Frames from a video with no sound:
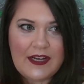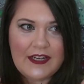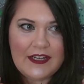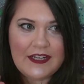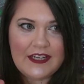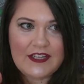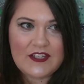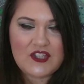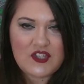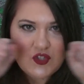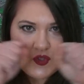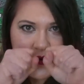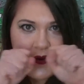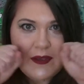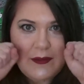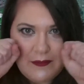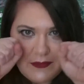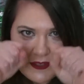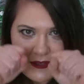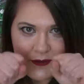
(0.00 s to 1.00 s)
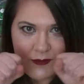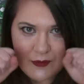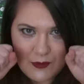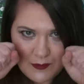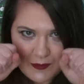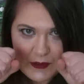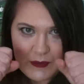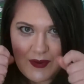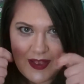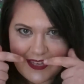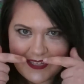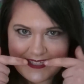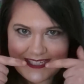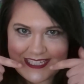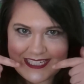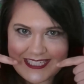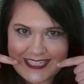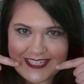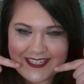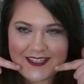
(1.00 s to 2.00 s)
extremely ruby red
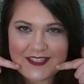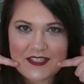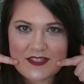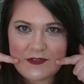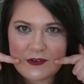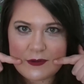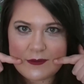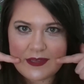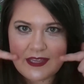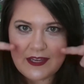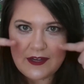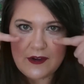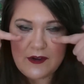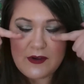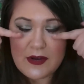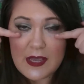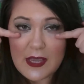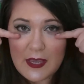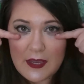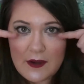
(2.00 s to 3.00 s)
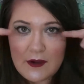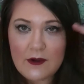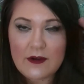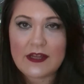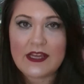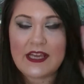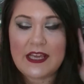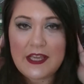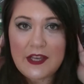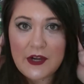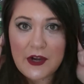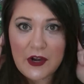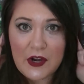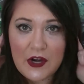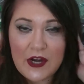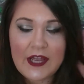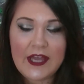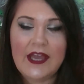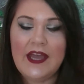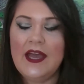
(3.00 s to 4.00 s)
cheeks from here to here to
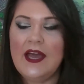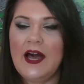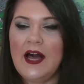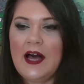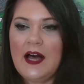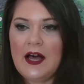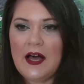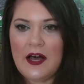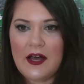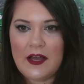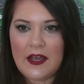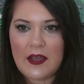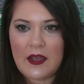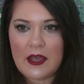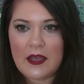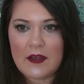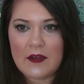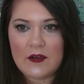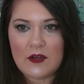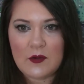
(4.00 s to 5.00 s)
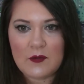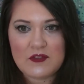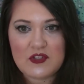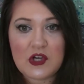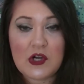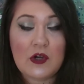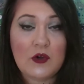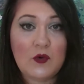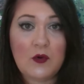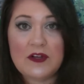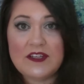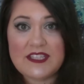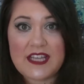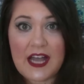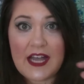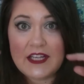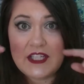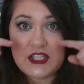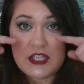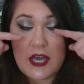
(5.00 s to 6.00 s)
here, and turquoise
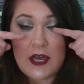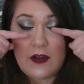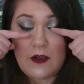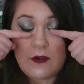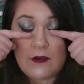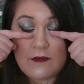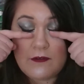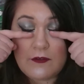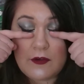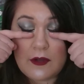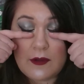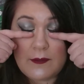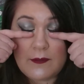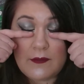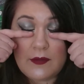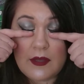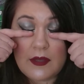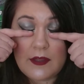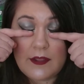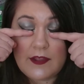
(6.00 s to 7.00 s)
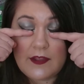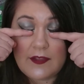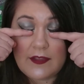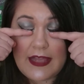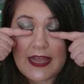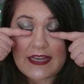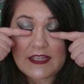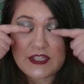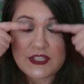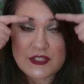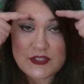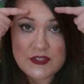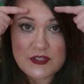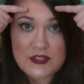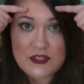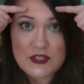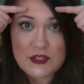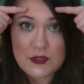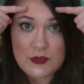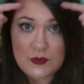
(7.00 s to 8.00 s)
eyeshadow from the lashes
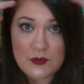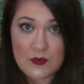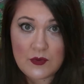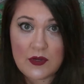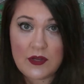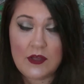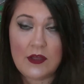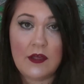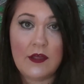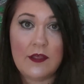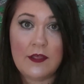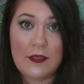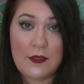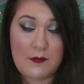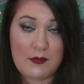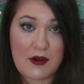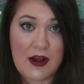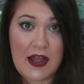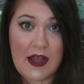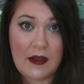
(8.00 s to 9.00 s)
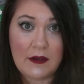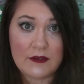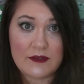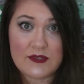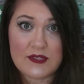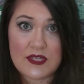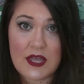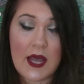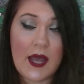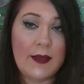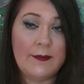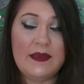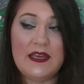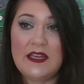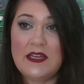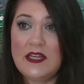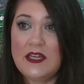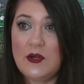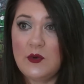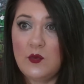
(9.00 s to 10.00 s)
to the brows. I
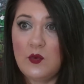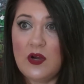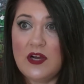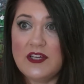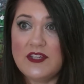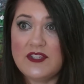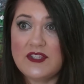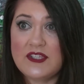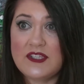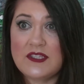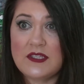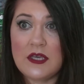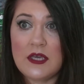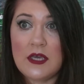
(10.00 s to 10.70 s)
mean, it was